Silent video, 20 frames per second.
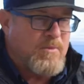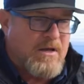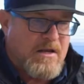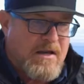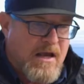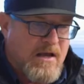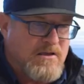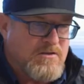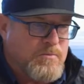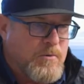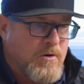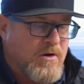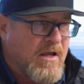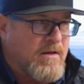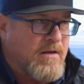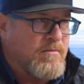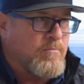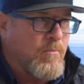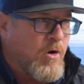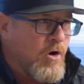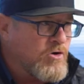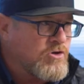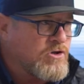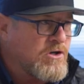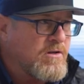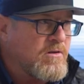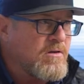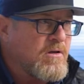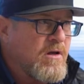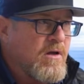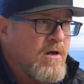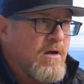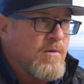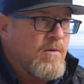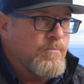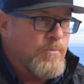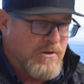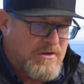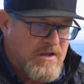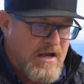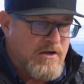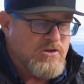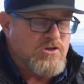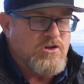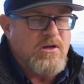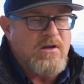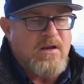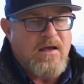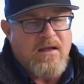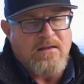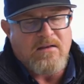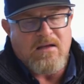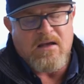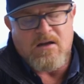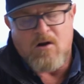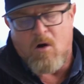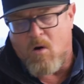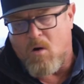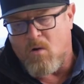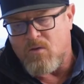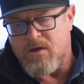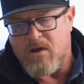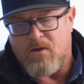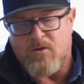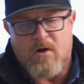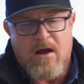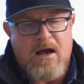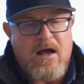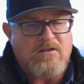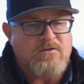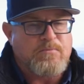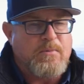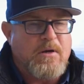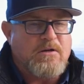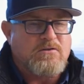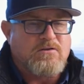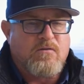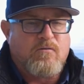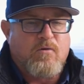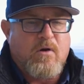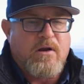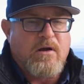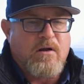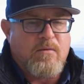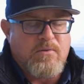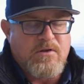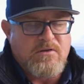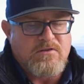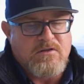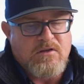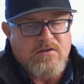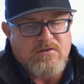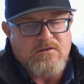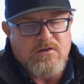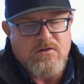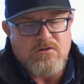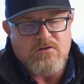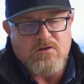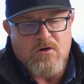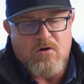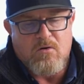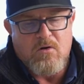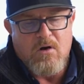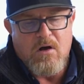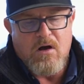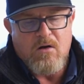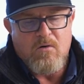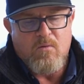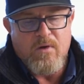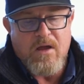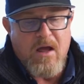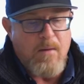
be an expert at margin protection and all the other aspects of running a business. And so we